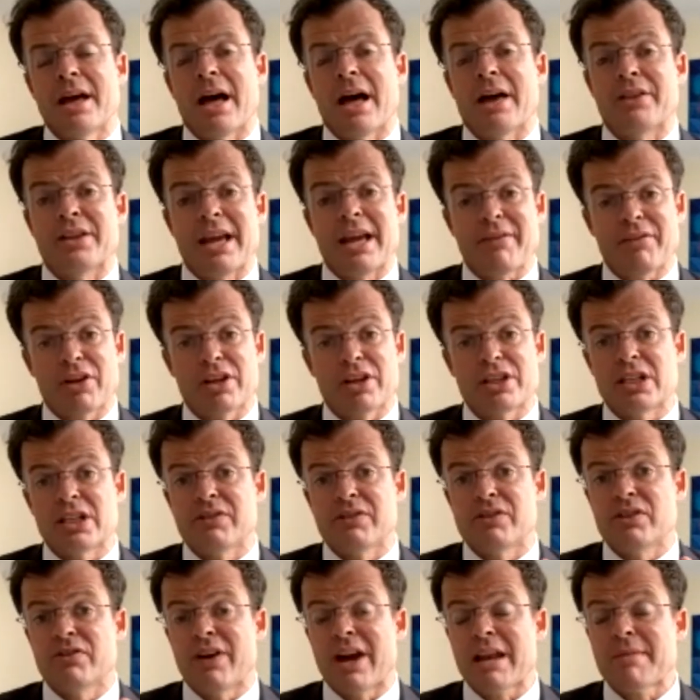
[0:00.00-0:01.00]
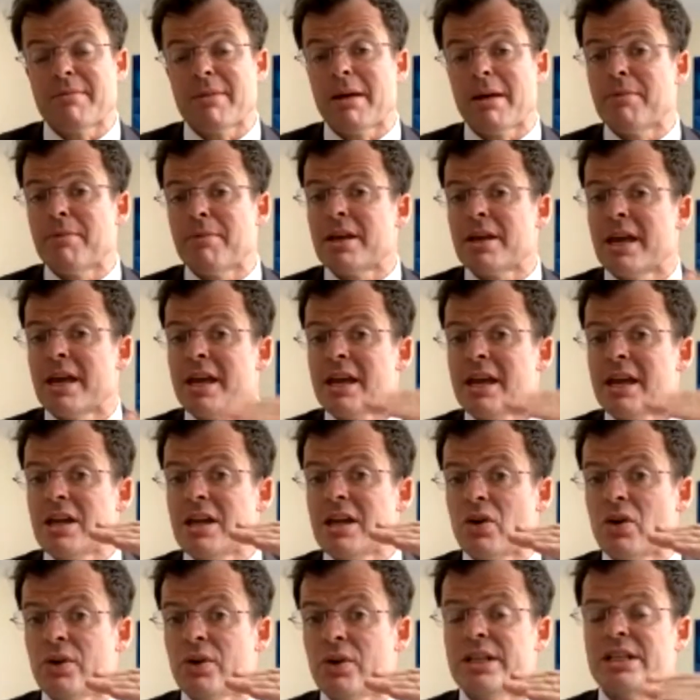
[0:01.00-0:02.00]
efficacy of durvalumab being
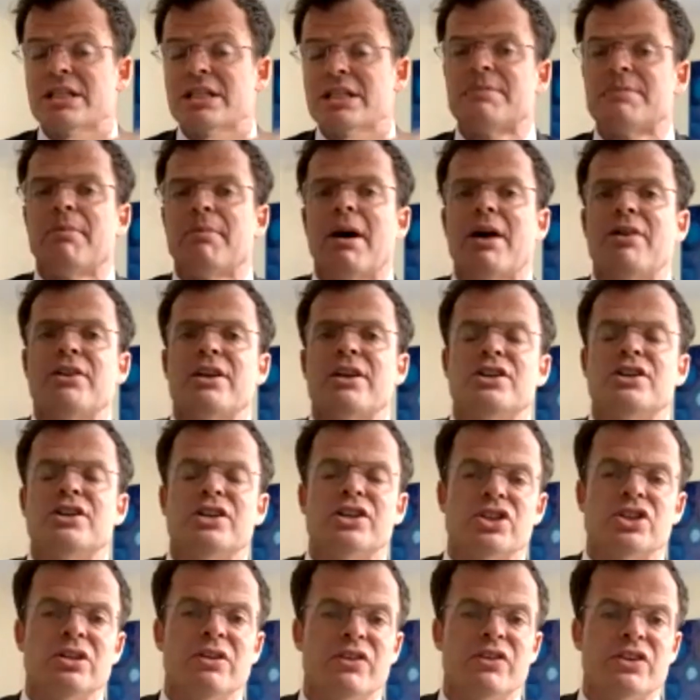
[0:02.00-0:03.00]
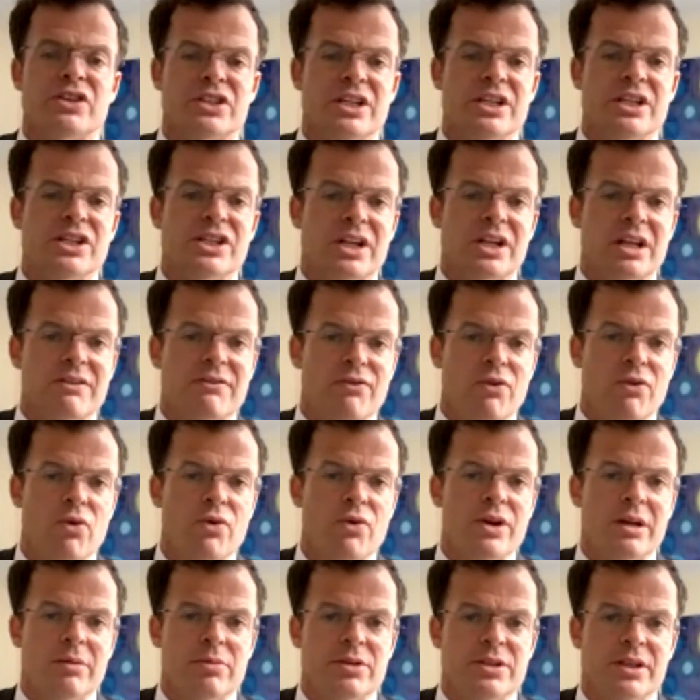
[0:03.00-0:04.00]
increased by the addition of the CTLA-4
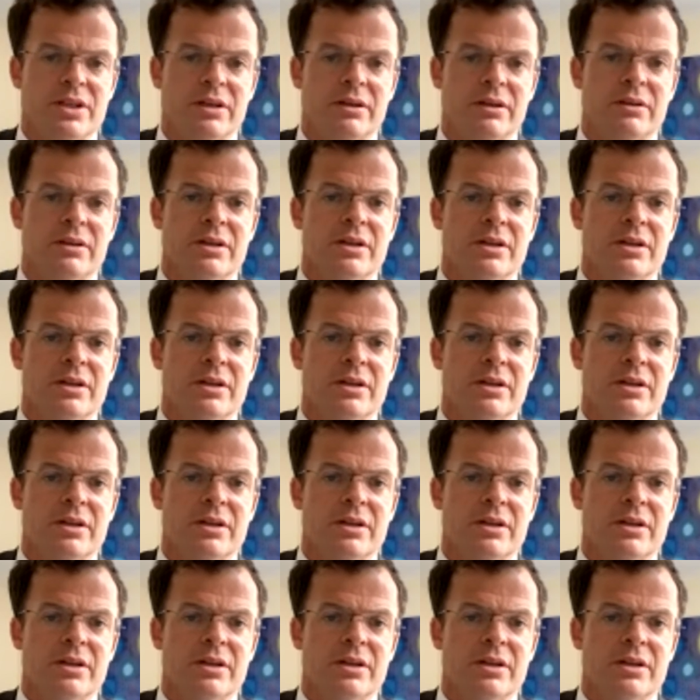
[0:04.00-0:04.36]
inhibitor,